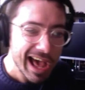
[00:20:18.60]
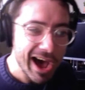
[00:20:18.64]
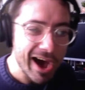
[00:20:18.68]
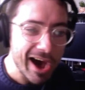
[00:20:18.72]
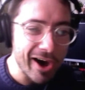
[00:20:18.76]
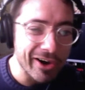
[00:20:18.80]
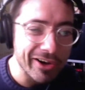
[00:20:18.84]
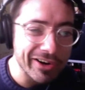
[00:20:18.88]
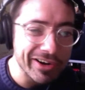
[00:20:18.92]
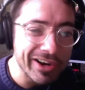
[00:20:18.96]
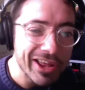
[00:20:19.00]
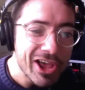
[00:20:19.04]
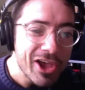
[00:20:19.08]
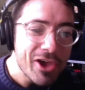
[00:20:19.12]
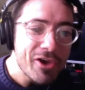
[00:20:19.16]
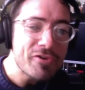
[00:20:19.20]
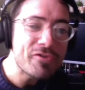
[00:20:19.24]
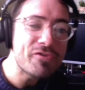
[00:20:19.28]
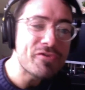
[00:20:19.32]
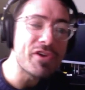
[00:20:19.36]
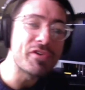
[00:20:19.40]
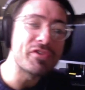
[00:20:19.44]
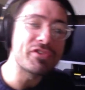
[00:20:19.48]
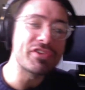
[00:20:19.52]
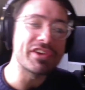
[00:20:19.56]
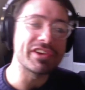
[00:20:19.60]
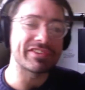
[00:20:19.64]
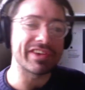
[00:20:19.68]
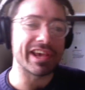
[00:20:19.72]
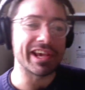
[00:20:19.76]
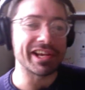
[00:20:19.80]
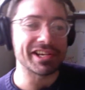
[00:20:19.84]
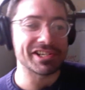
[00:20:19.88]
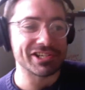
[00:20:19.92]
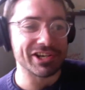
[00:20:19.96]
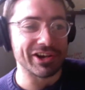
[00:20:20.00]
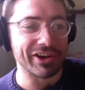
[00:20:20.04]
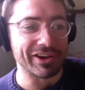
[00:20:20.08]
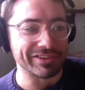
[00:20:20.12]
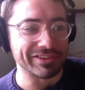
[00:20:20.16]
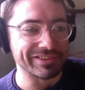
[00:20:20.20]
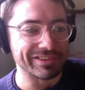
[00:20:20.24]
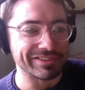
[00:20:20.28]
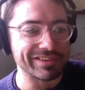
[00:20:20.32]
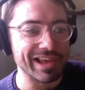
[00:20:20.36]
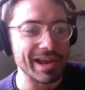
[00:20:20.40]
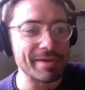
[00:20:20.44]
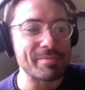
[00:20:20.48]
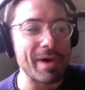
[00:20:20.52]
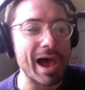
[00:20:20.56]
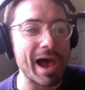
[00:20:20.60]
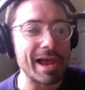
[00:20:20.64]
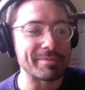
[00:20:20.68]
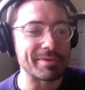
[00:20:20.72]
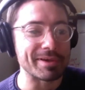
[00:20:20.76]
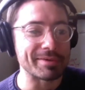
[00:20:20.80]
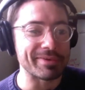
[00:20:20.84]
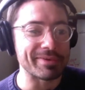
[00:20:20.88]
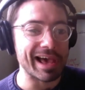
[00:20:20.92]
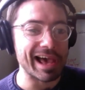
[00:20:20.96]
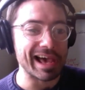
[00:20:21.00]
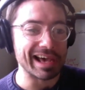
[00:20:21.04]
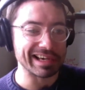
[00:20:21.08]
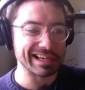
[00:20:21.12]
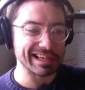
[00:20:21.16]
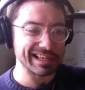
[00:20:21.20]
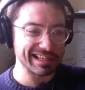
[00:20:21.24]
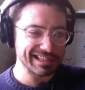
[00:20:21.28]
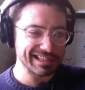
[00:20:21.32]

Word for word: on fifty t-shirts that say "Pay me back."